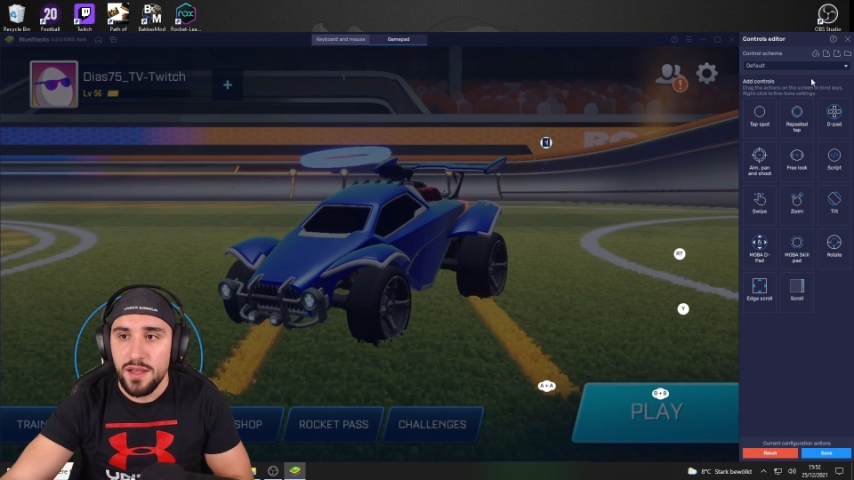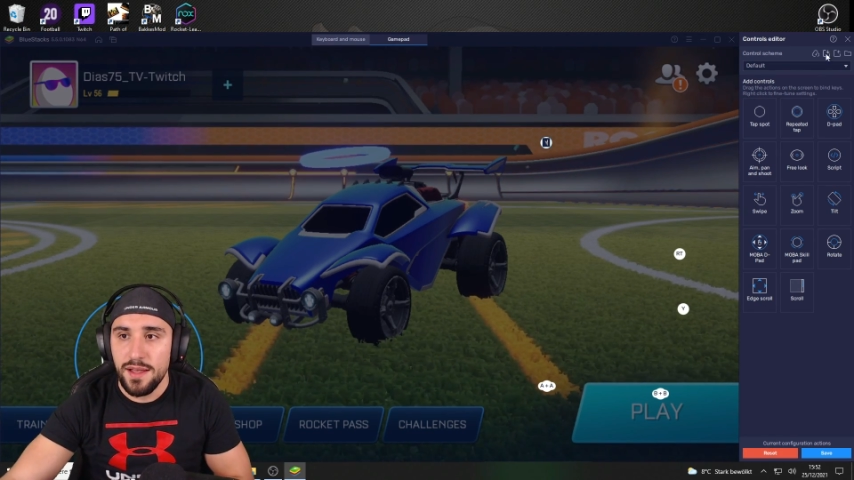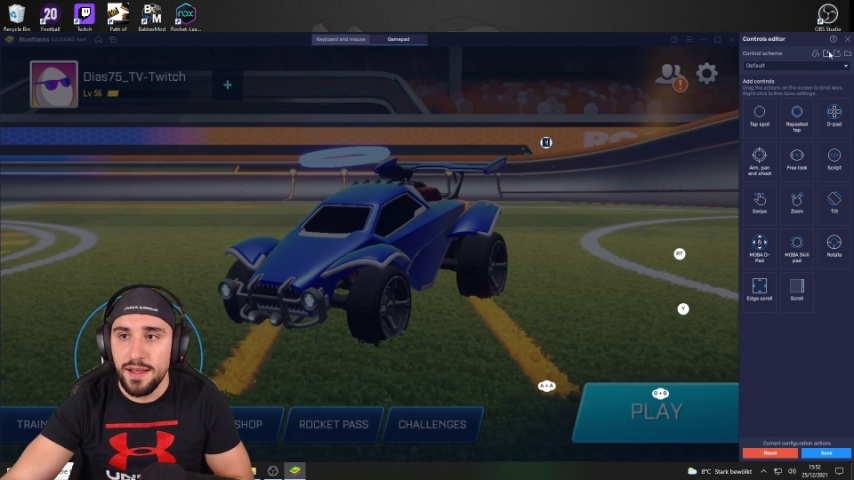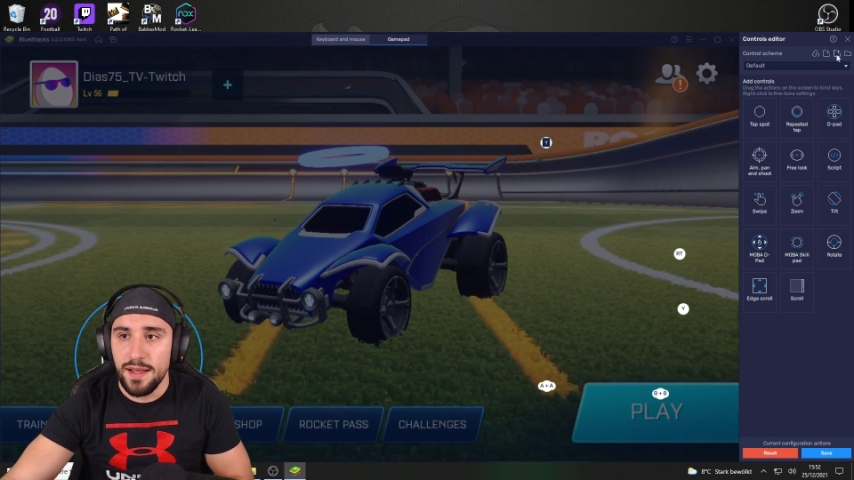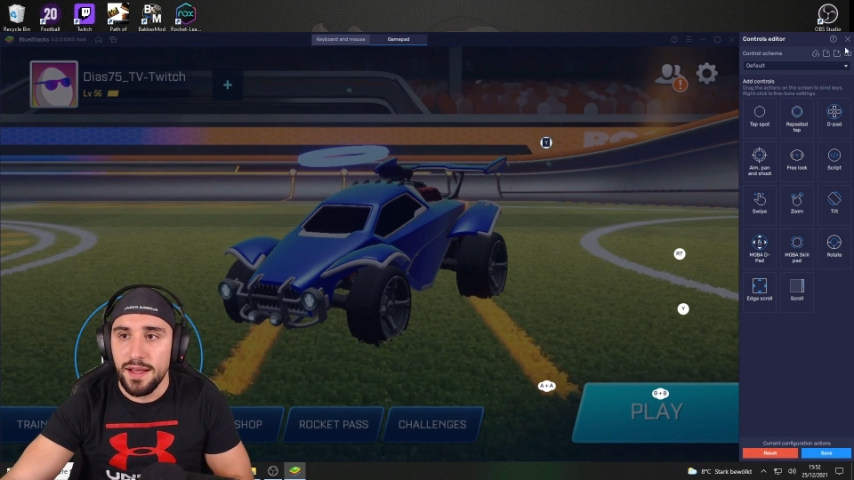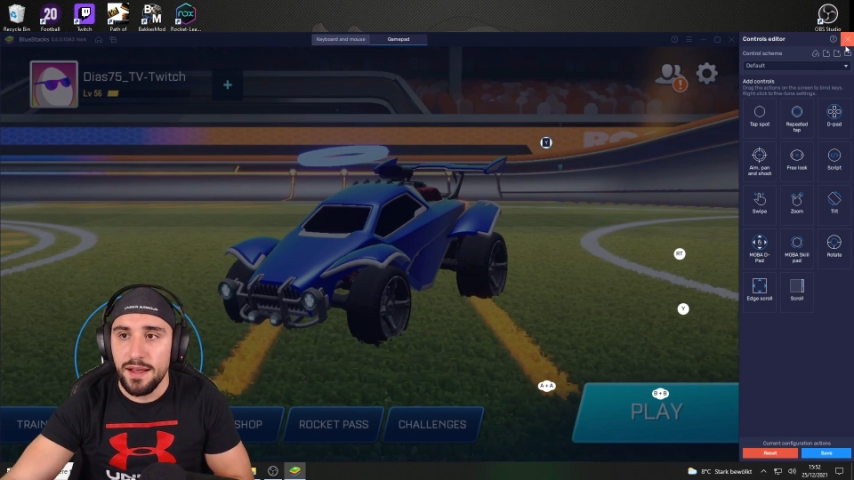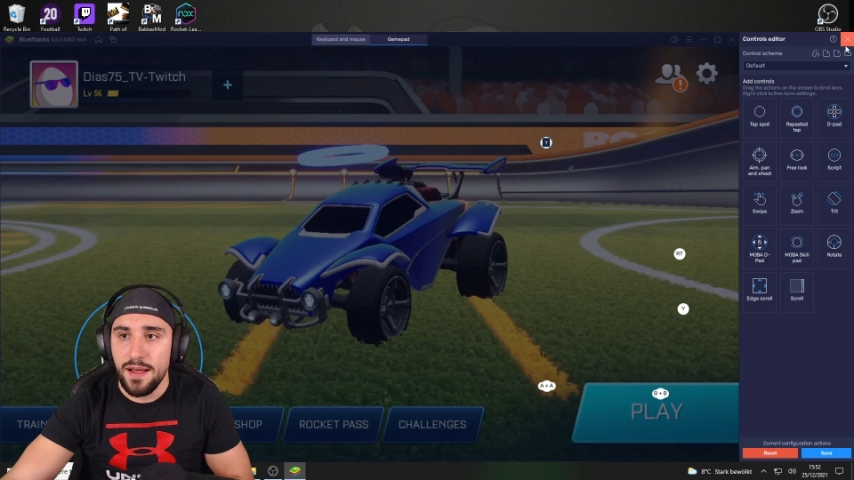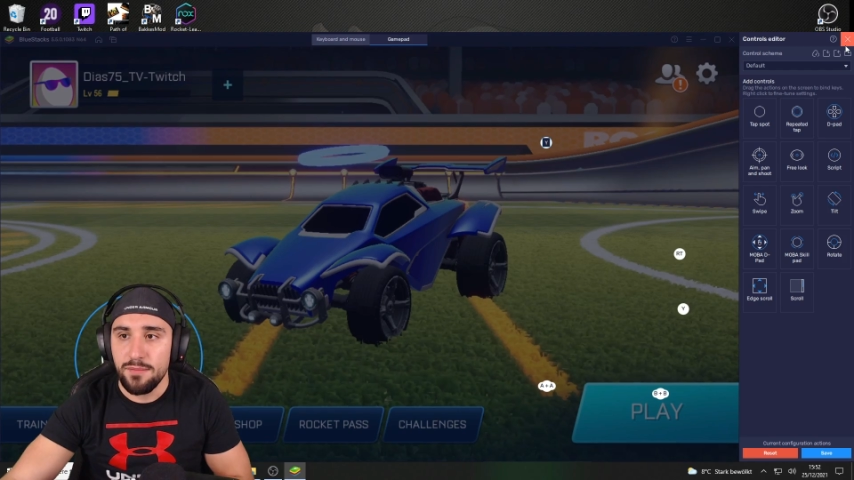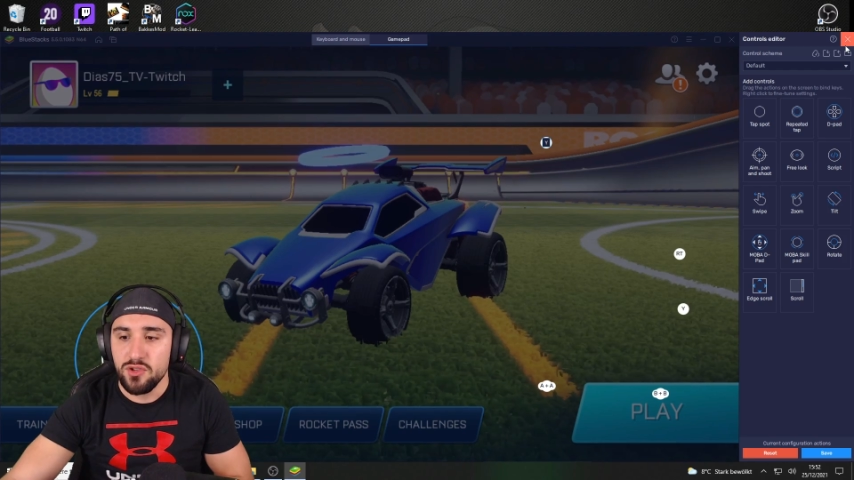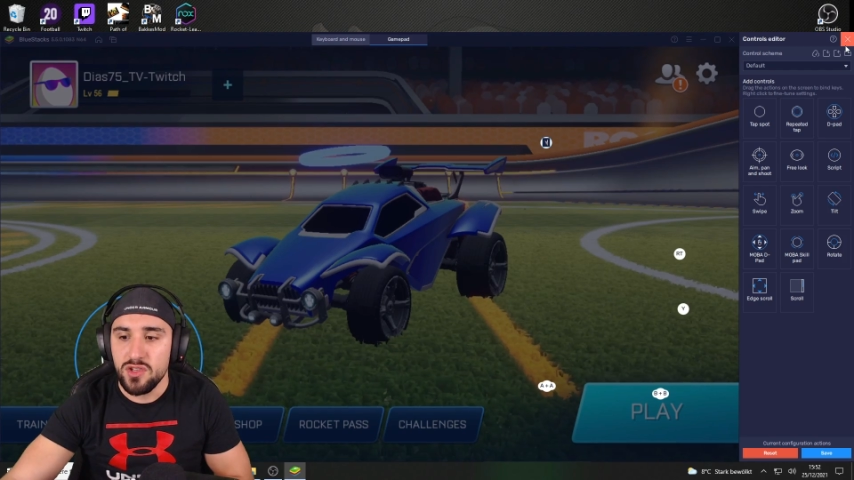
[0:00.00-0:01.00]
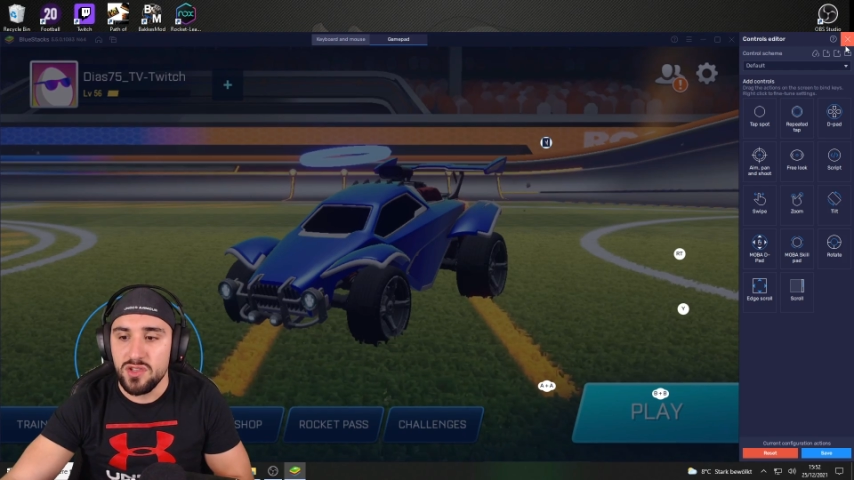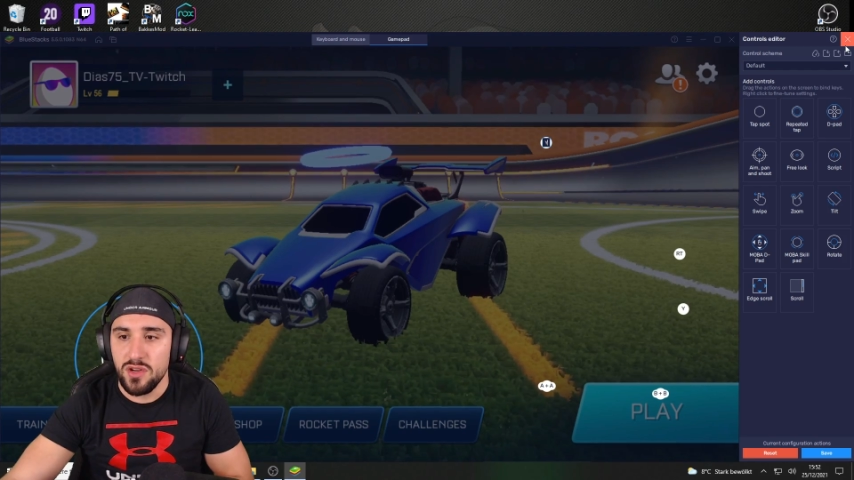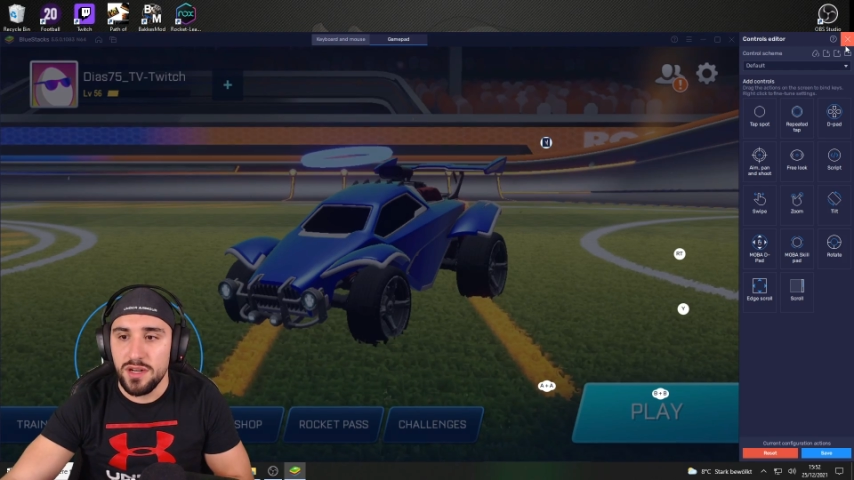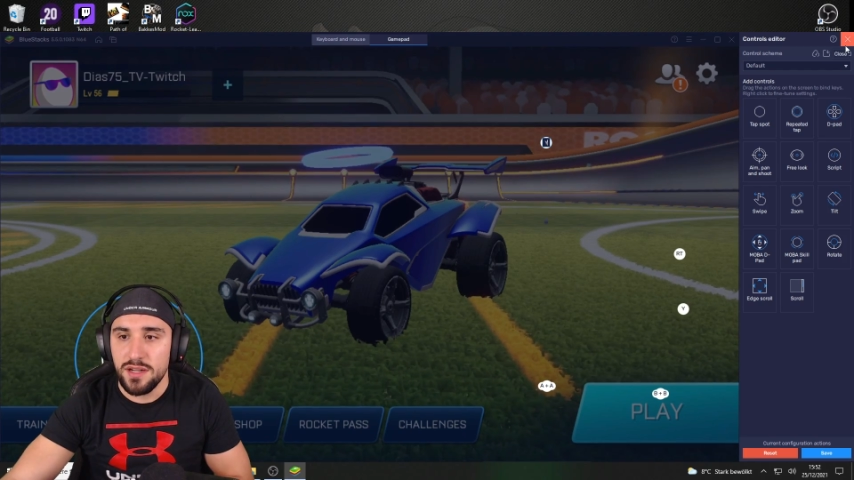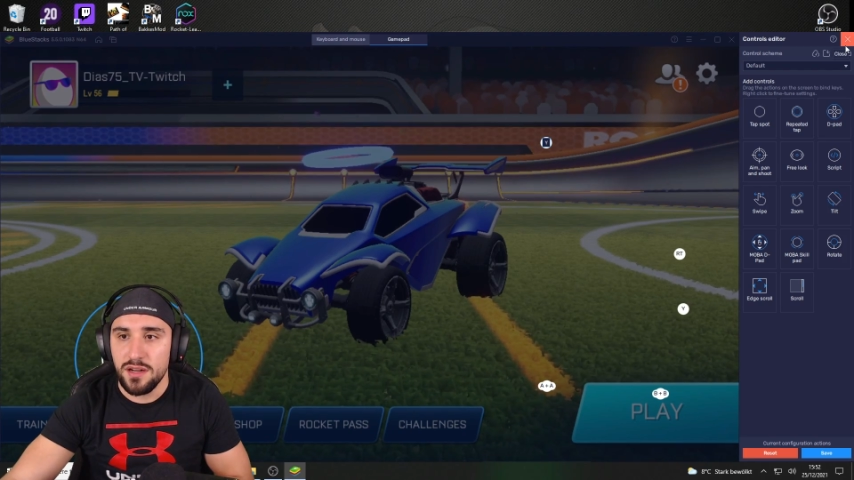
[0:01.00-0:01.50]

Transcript: uh, I'm just gonna